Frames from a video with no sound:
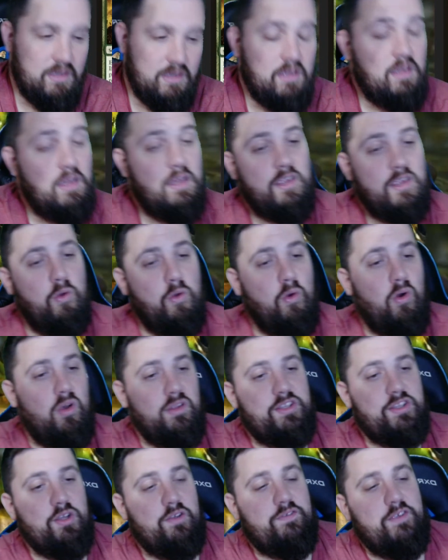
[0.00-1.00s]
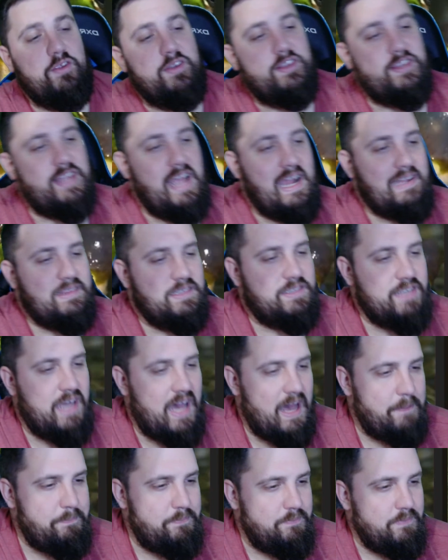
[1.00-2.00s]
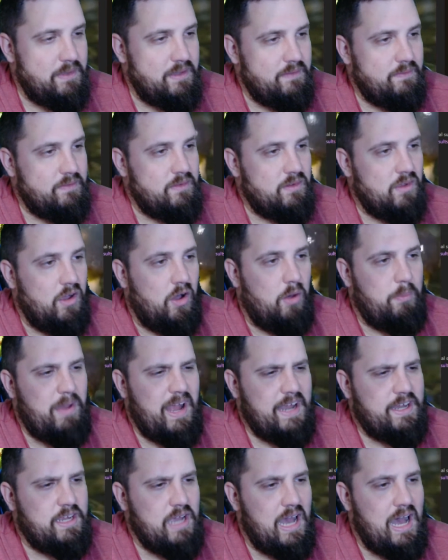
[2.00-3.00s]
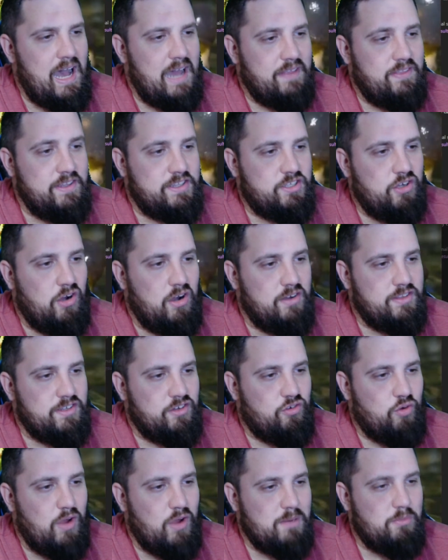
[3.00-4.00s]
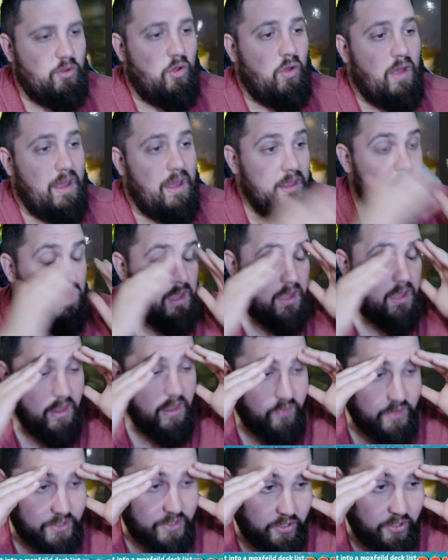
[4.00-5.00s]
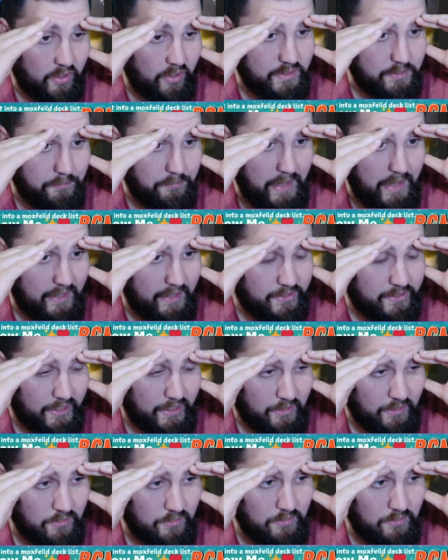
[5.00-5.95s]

Cool. So if you can stack the top. Oh my god, this card's incredible. This card's amazing.